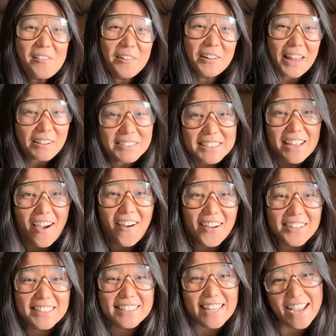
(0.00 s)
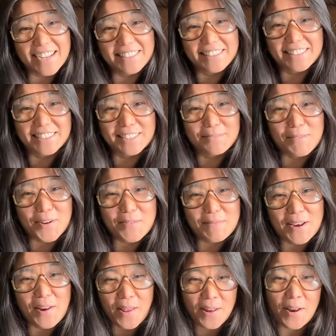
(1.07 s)
Well, that was our science
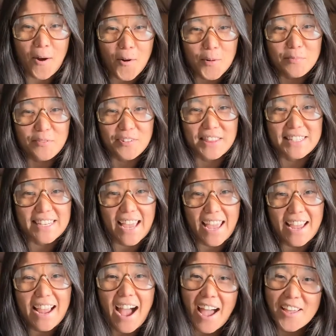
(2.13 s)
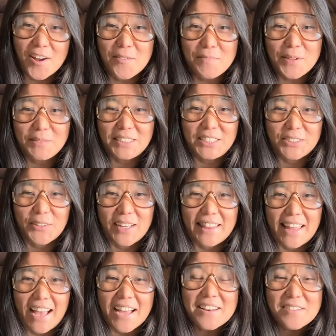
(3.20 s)
experiment at home for the day. I hope you enjoyed
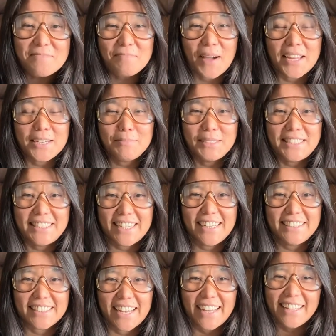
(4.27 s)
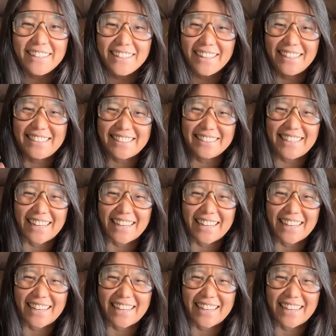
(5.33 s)
that. My name is JJ. Until